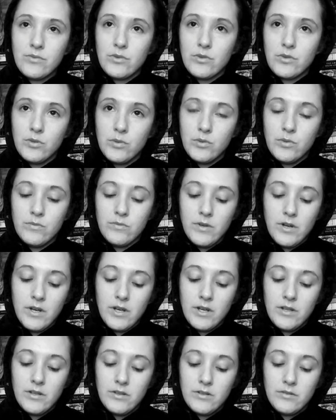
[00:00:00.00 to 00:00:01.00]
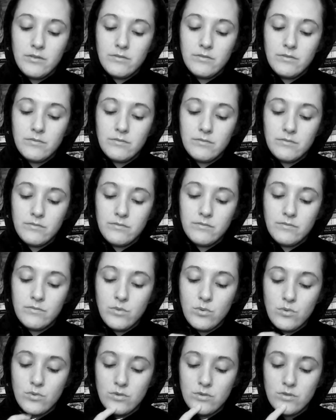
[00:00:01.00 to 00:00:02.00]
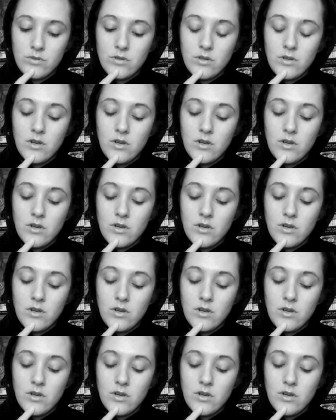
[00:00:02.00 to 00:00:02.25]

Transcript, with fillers: a unified force.